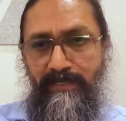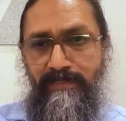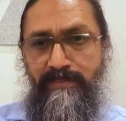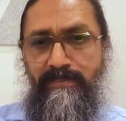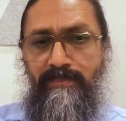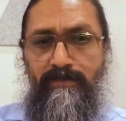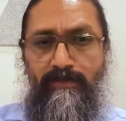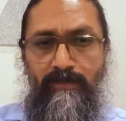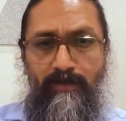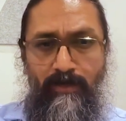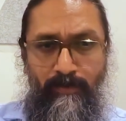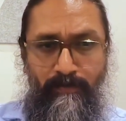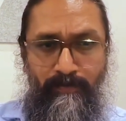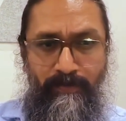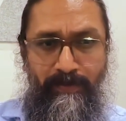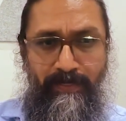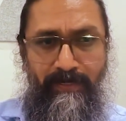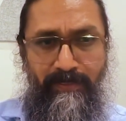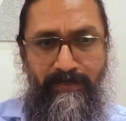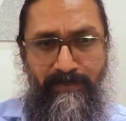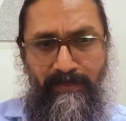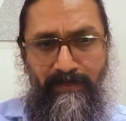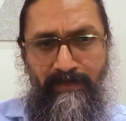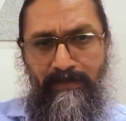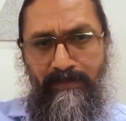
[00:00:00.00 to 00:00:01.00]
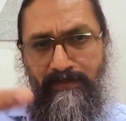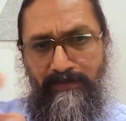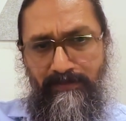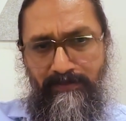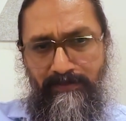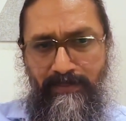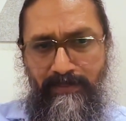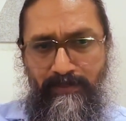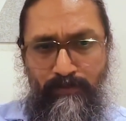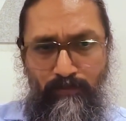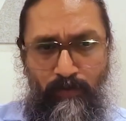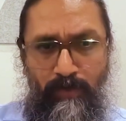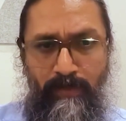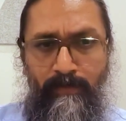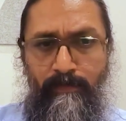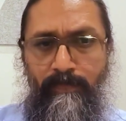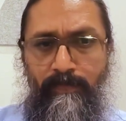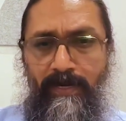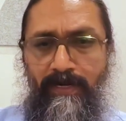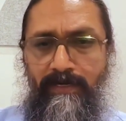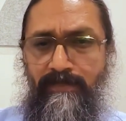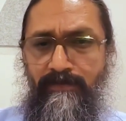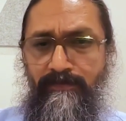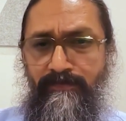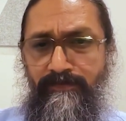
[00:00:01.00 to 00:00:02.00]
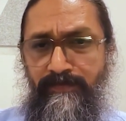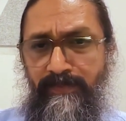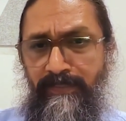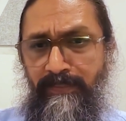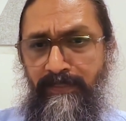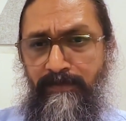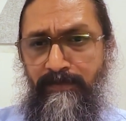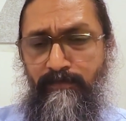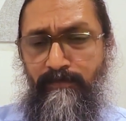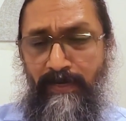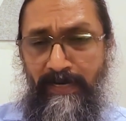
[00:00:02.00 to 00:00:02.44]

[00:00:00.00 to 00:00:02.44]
gets incorporated. That's one part of it.